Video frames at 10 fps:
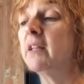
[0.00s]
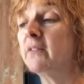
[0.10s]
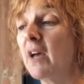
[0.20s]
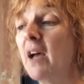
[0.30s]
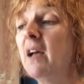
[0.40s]

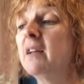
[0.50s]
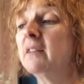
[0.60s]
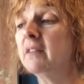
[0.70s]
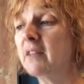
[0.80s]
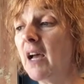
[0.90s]
Da,
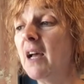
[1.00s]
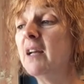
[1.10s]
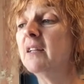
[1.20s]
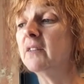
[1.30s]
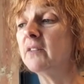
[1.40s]
da,
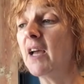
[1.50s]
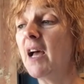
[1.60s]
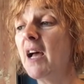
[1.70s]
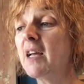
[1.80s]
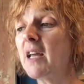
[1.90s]

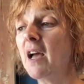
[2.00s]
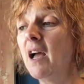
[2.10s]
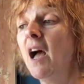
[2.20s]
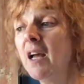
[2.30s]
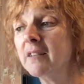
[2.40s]
da, da,
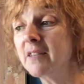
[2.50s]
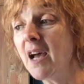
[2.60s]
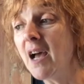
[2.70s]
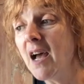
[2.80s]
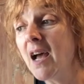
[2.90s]

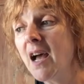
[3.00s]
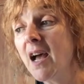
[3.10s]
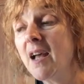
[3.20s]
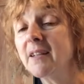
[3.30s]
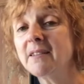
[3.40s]

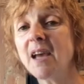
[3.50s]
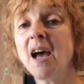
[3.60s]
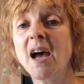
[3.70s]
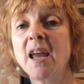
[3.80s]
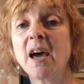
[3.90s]
da,
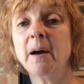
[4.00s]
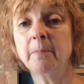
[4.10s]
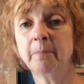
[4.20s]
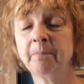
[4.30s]
da, da.